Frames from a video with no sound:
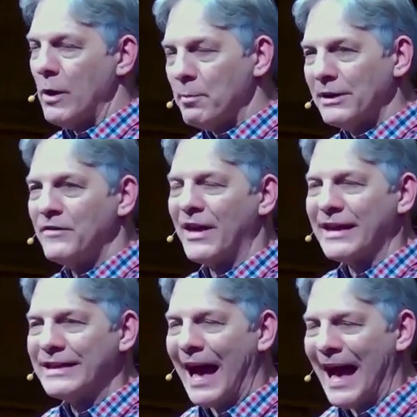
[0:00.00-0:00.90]
And we
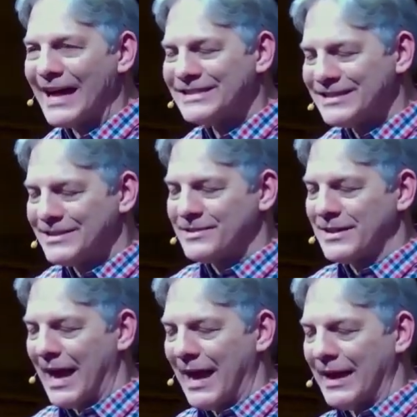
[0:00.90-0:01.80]
believe that God's
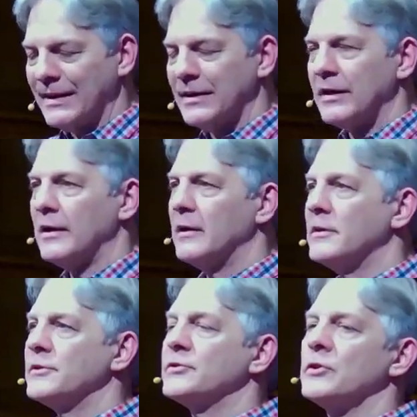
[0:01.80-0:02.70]
design
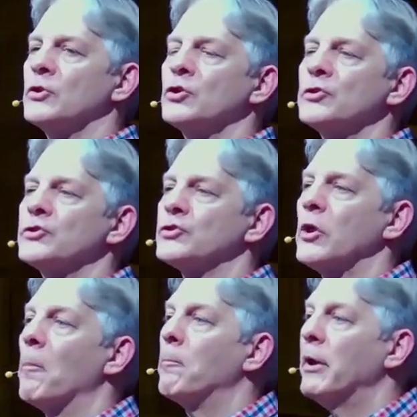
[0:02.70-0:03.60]
is
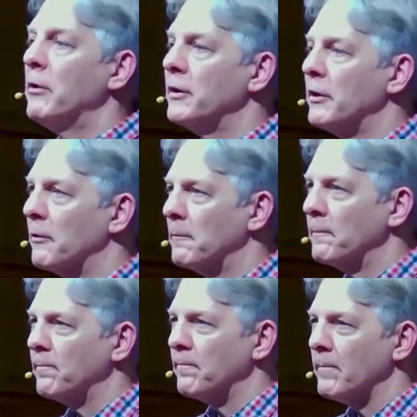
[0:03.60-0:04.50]

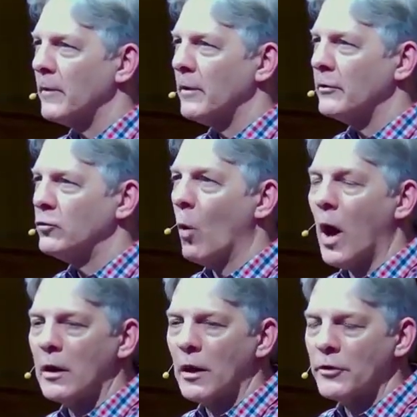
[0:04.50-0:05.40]
superior
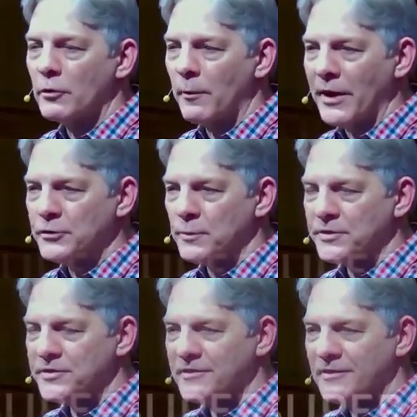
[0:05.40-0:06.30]
to all other
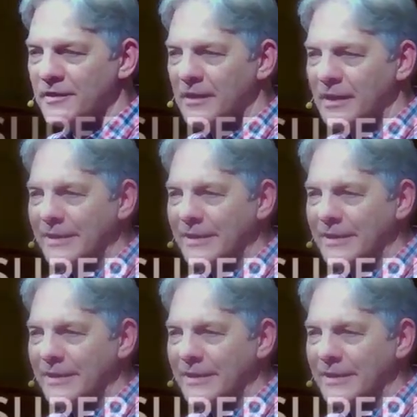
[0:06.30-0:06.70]
arrangements.